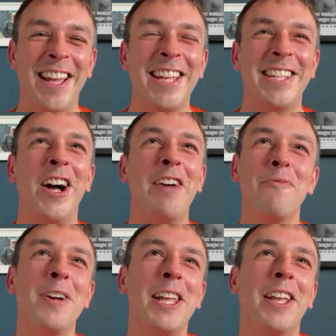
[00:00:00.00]
See, I haven't
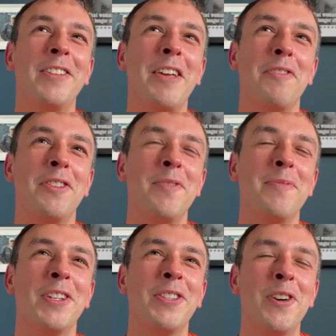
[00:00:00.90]
really given too
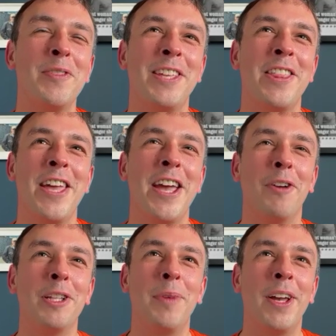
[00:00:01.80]
much thought into
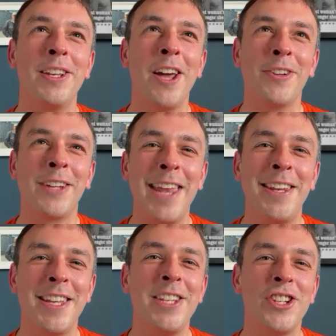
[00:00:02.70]
theories, but
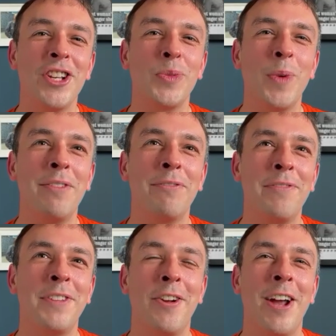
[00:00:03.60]
Ken did just win
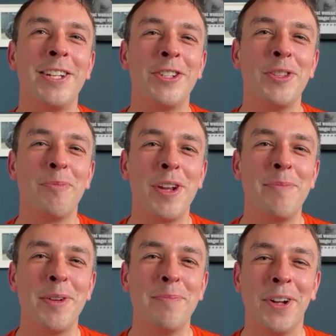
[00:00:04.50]
50 grand on the
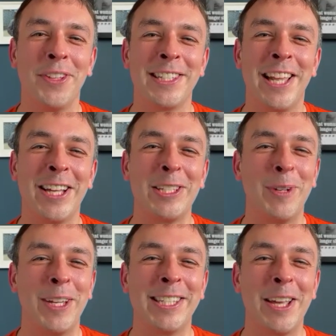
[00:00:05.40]
premium bonds last
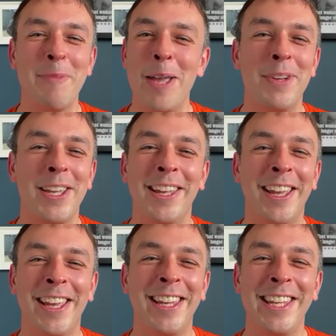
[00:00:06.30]
week, so maybe
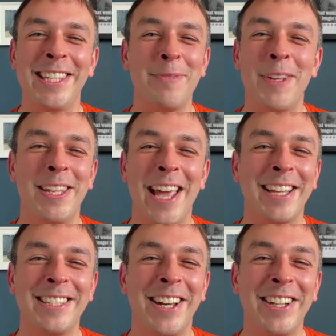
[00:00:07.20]
he needs to be your
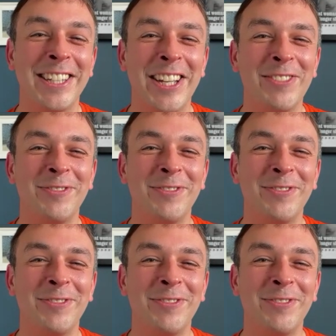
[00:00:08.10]
next target.